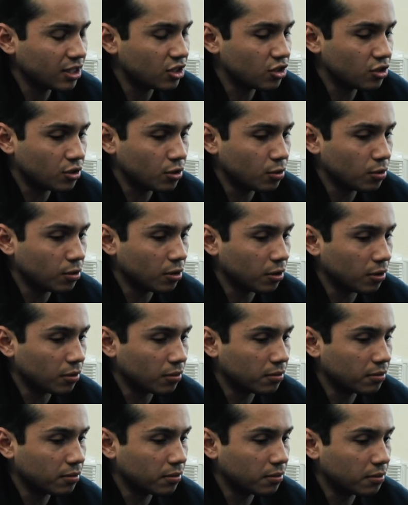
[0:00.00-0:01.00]
It's true though,
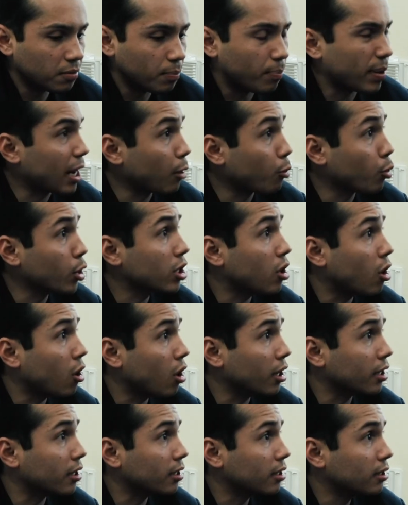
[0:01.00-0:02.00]
but I work
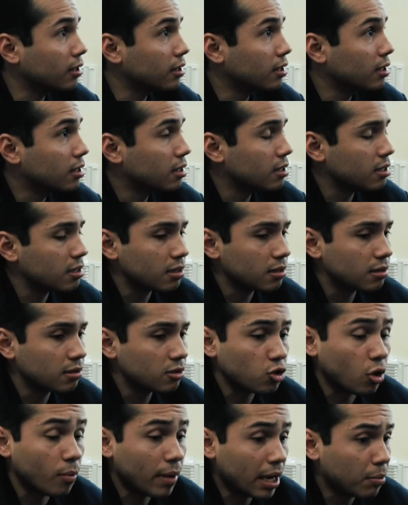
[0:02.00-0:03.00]
hard,
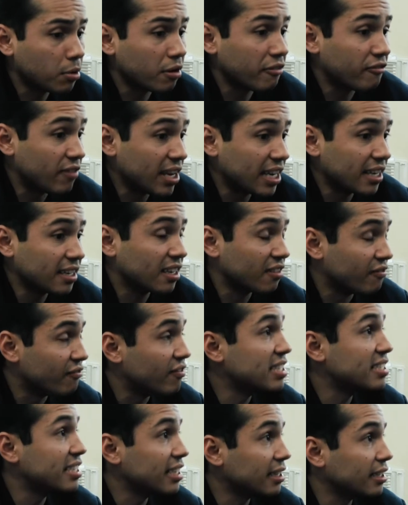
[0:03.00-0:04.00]
so I'm able to fake it
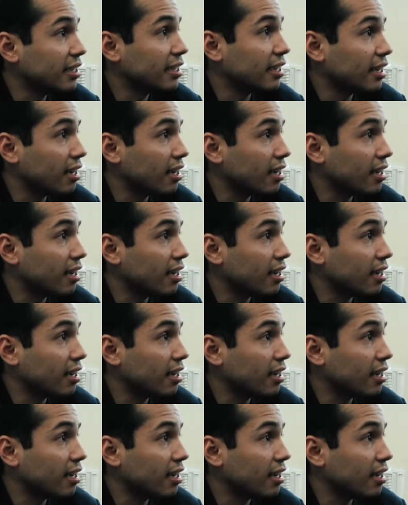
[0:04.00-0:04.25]
convincingly